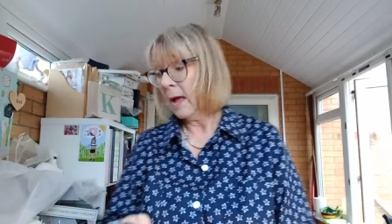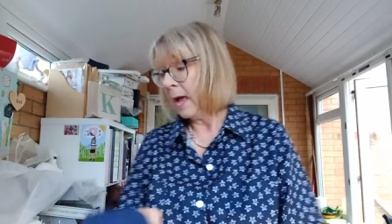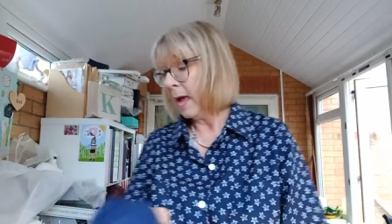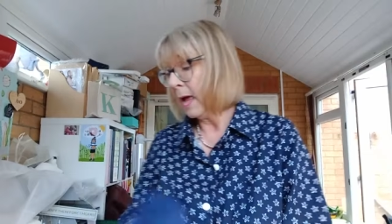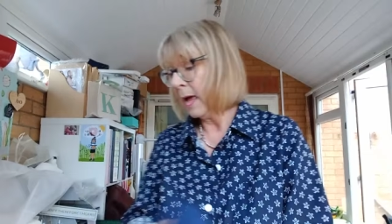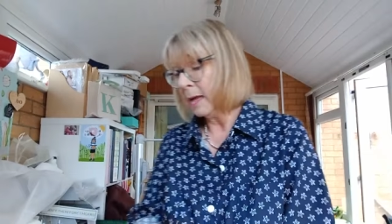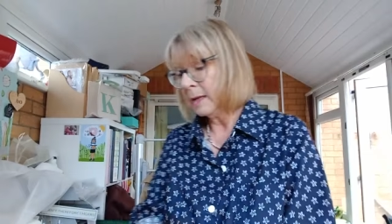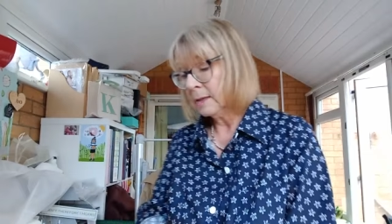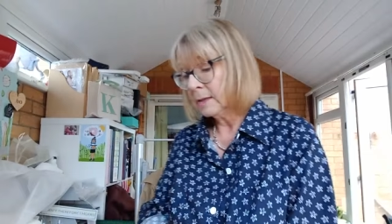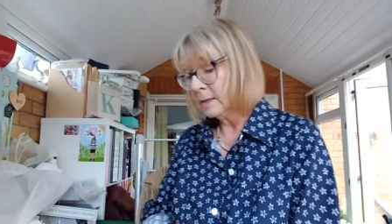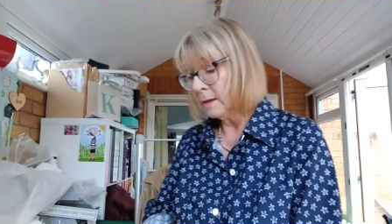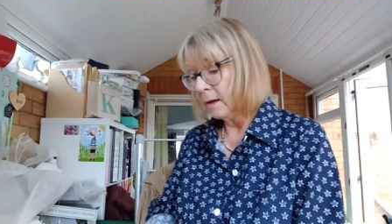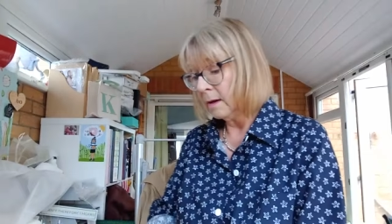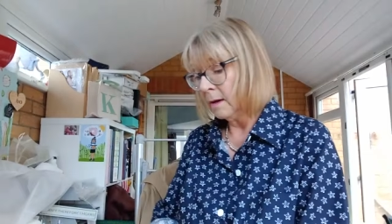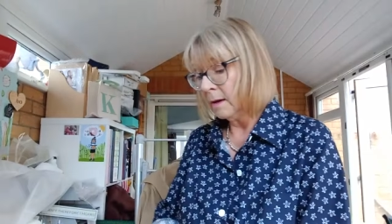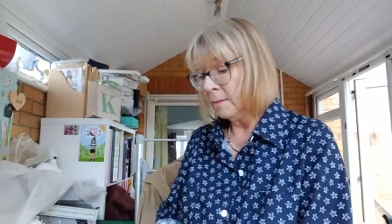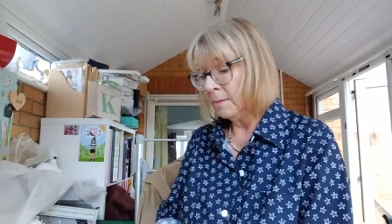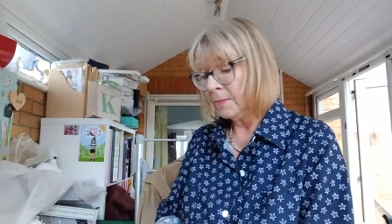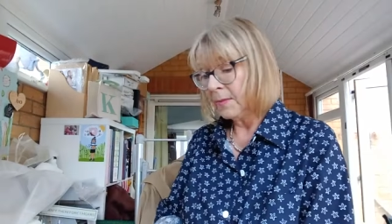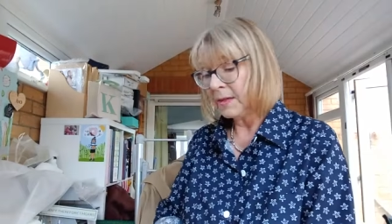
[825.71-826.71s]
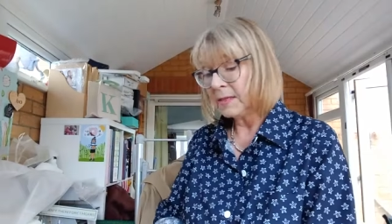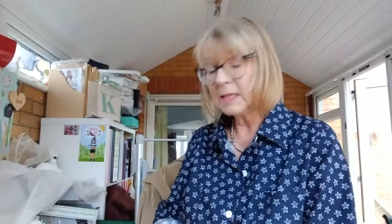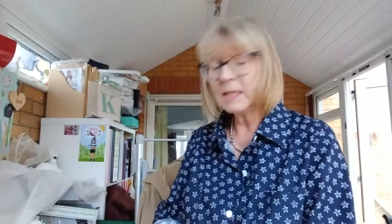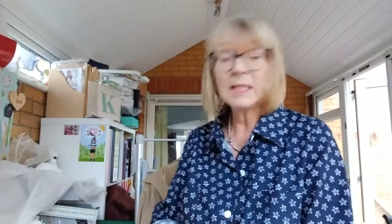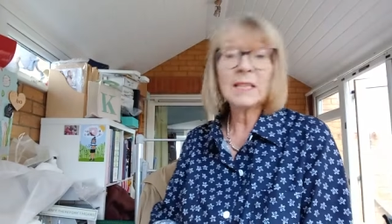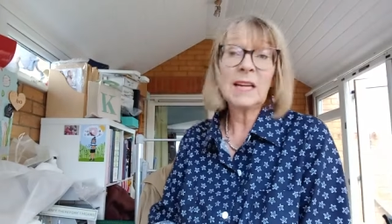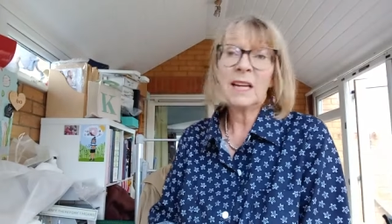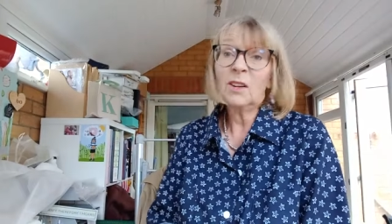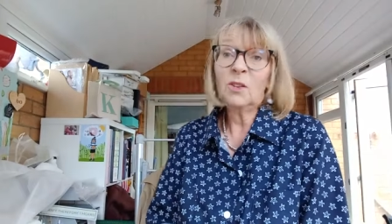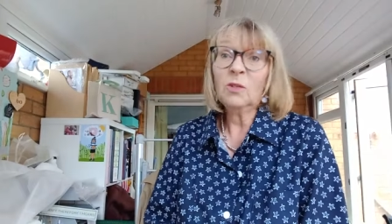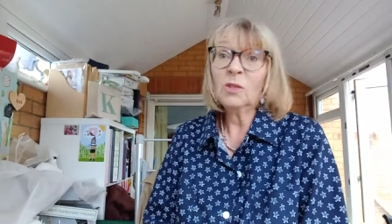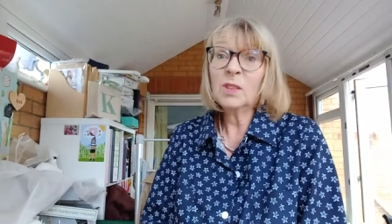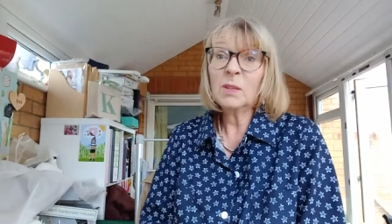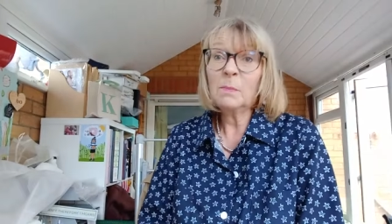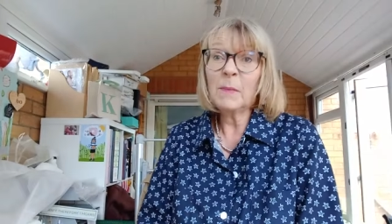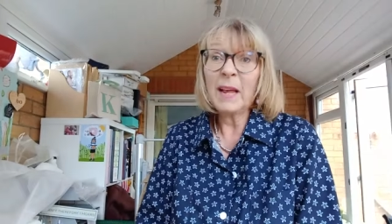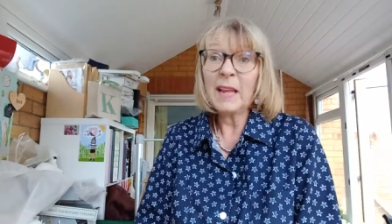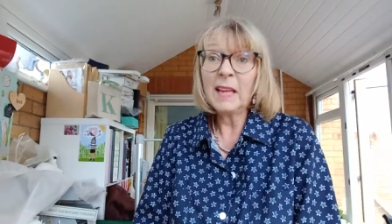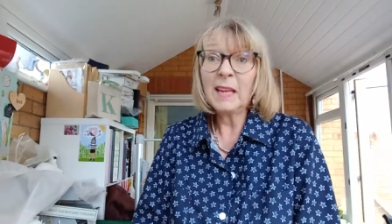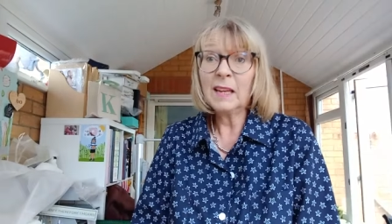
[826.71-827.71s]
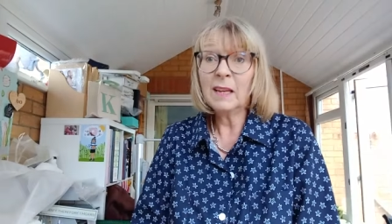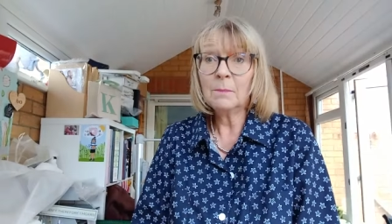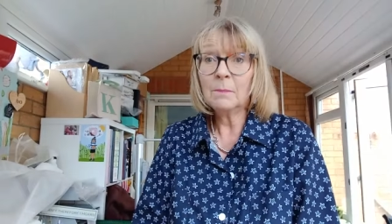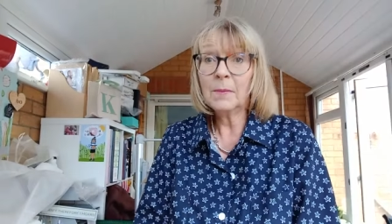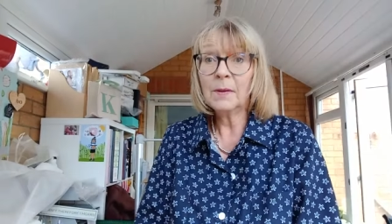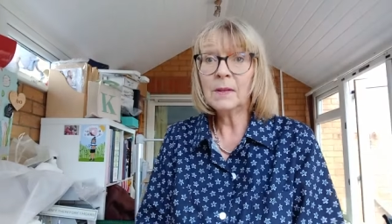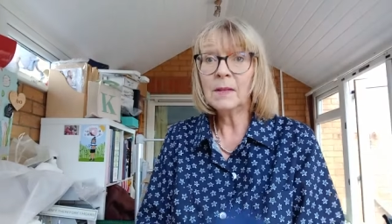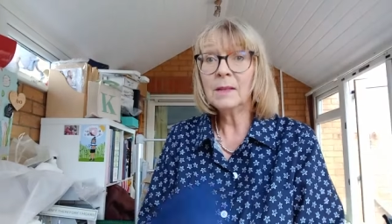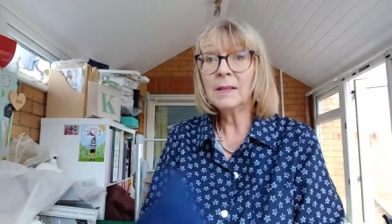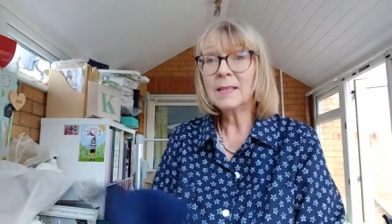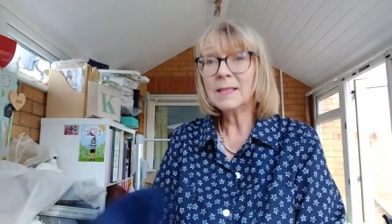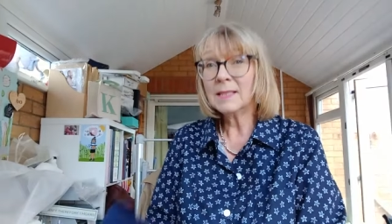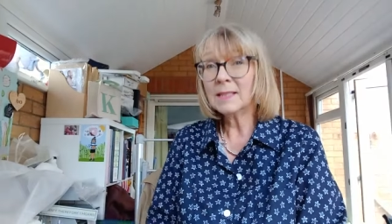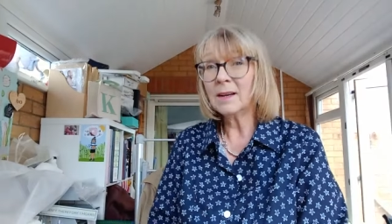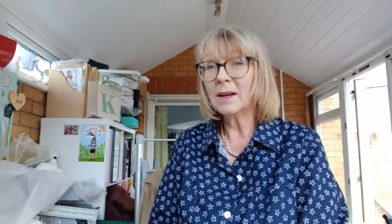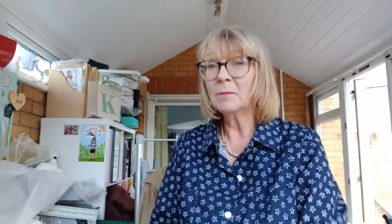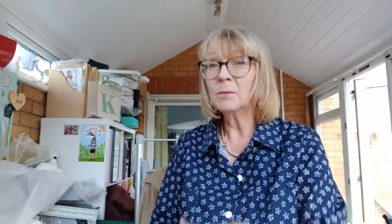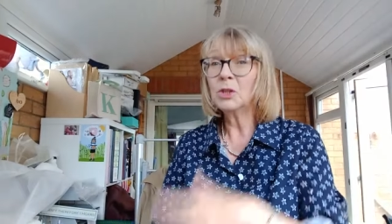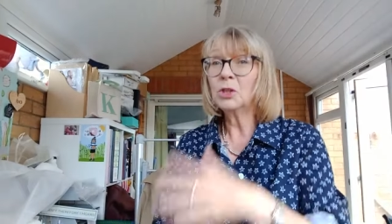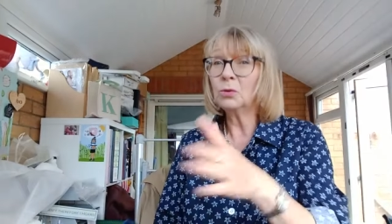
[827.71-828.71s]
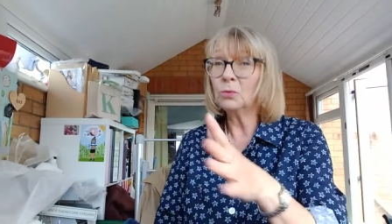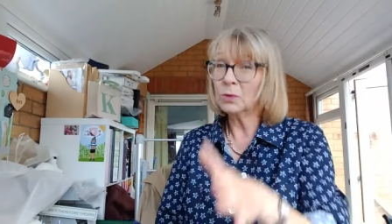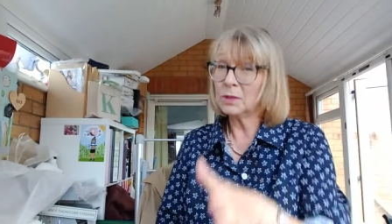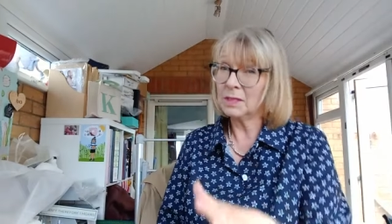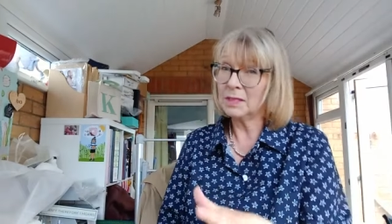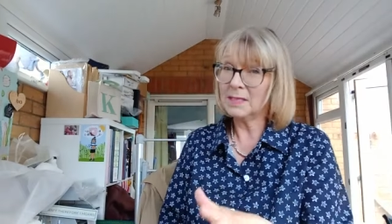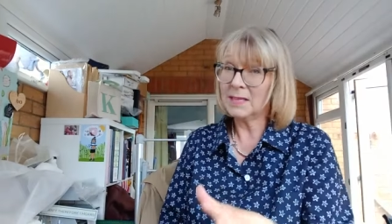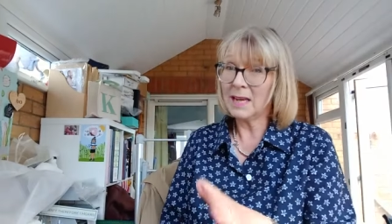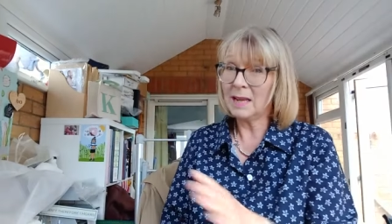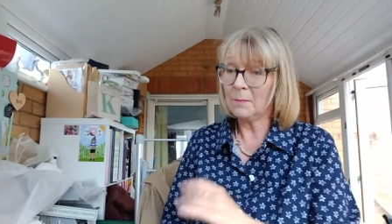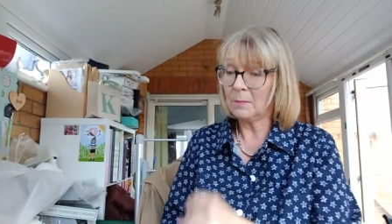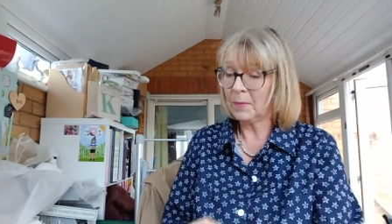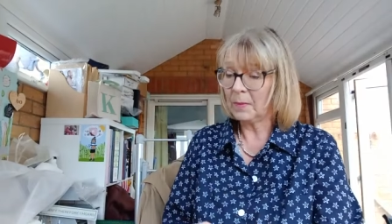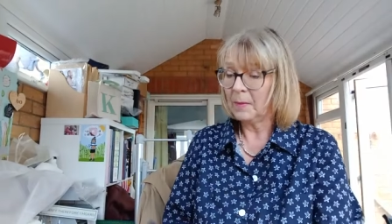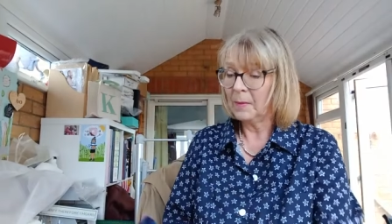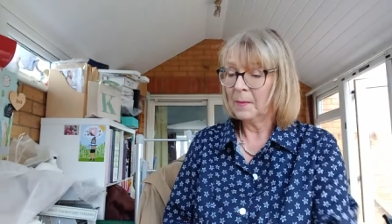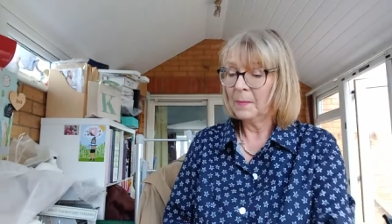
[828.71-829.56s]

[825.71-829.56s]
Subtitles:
and they didn't take long to make, but this time shorter zip